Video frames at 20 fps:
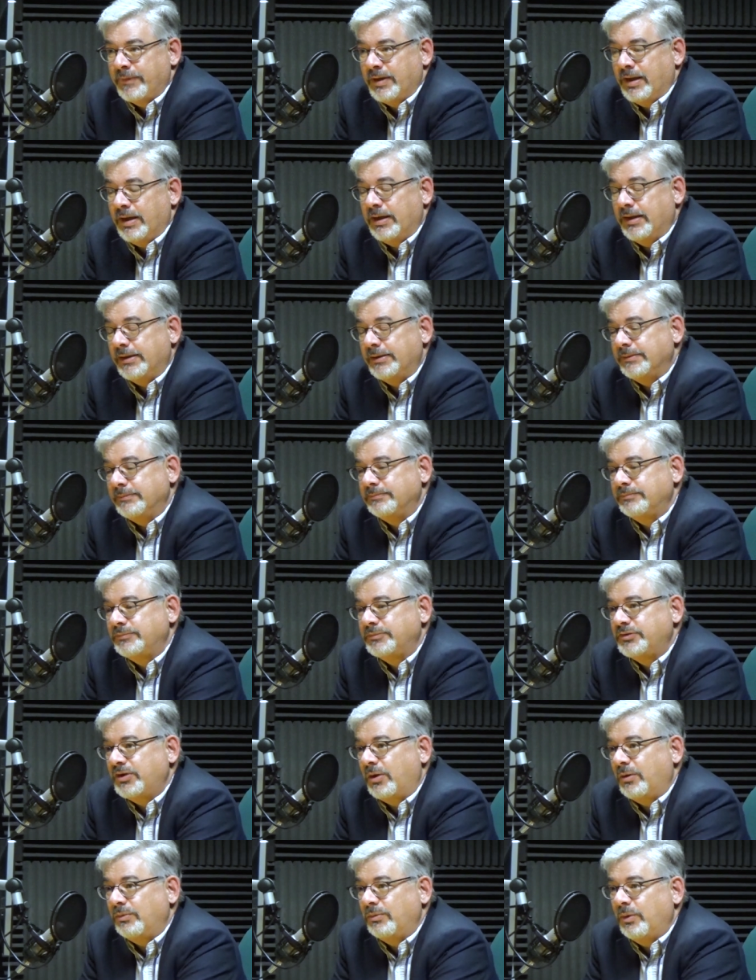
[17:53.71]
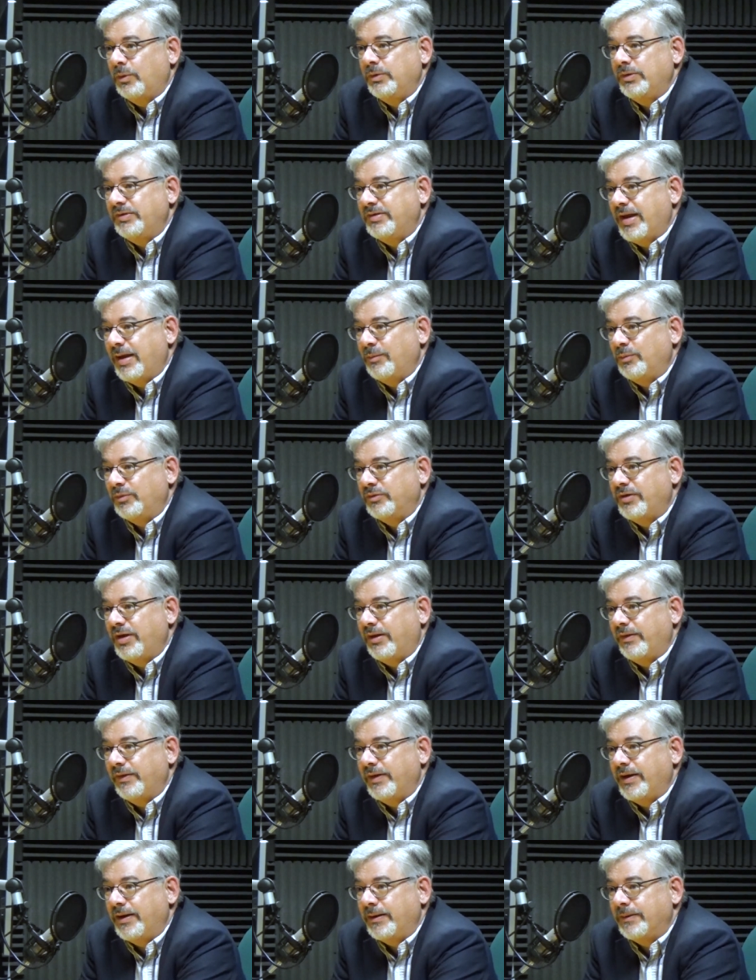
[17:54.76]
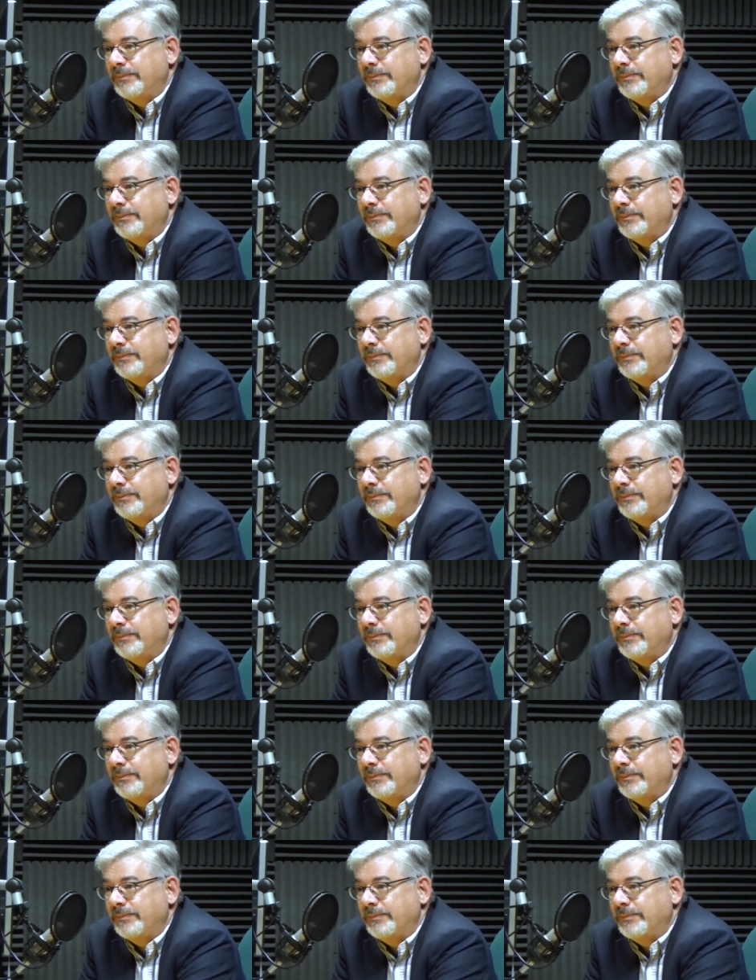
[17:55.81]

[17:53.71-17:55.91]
Uh, so only time will tell that.